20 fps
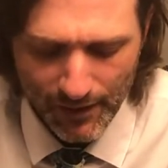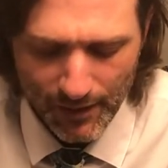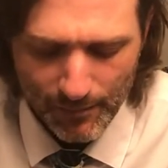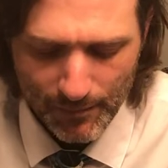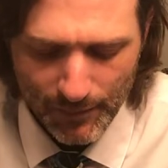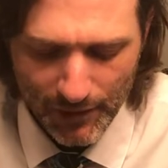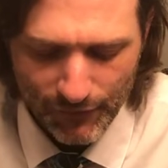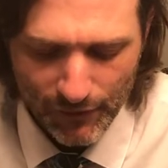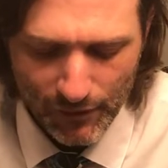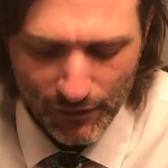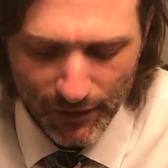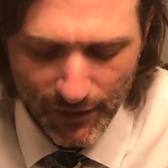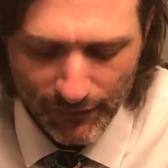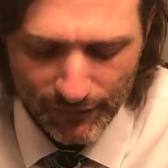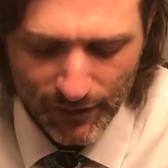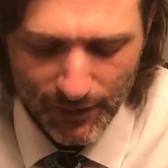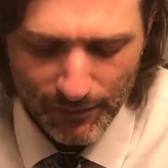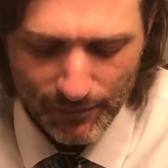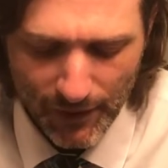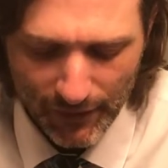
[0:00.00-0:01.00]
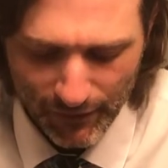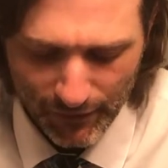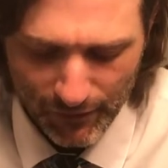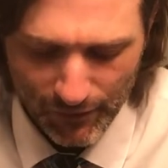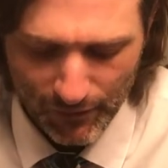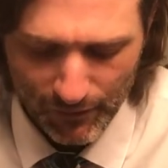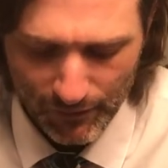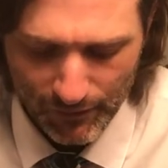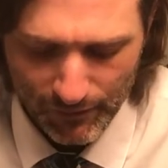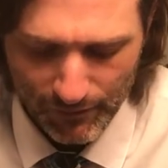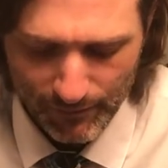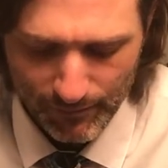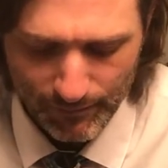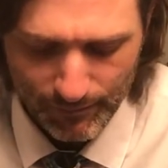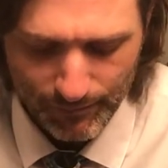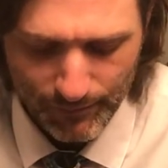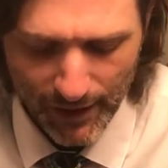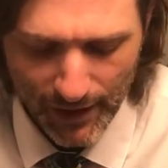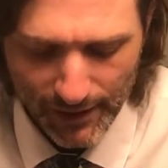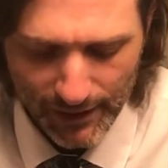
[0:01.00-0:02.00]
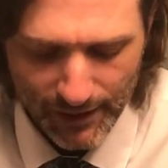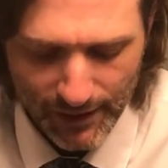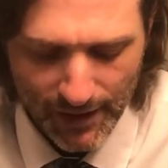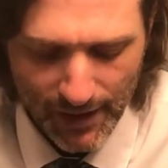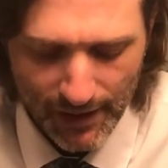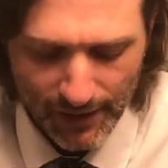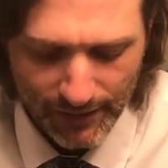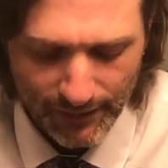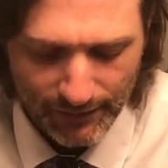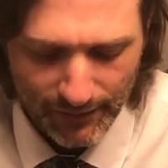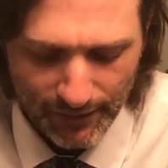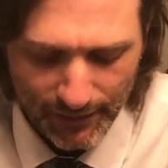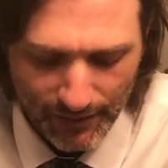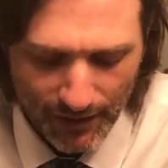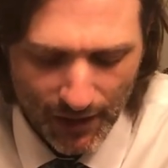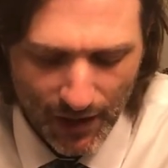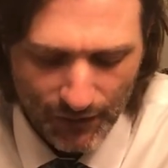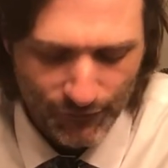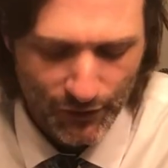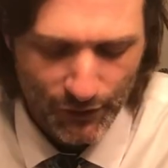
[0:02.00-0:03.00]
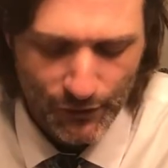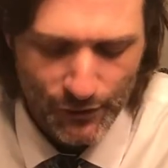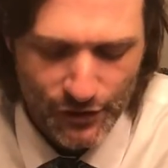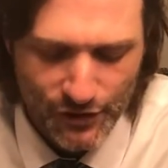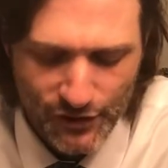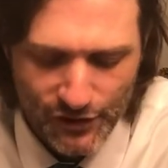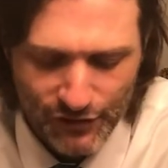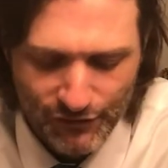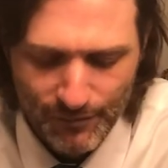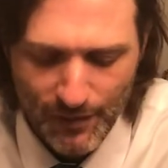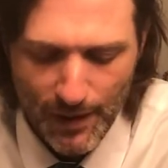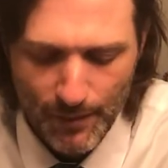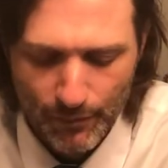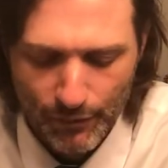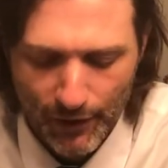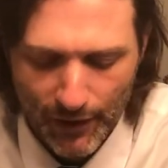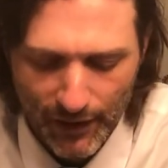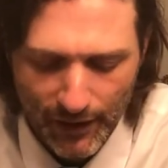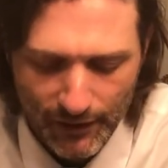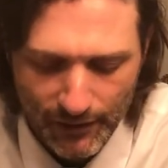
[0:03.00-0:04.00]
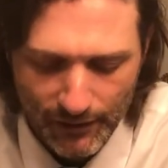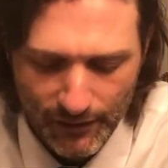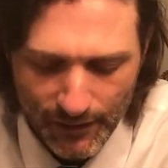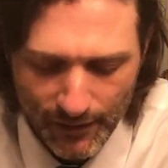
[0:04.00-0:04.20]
But if you lifted my skull, by God, in the convolutions of my brain,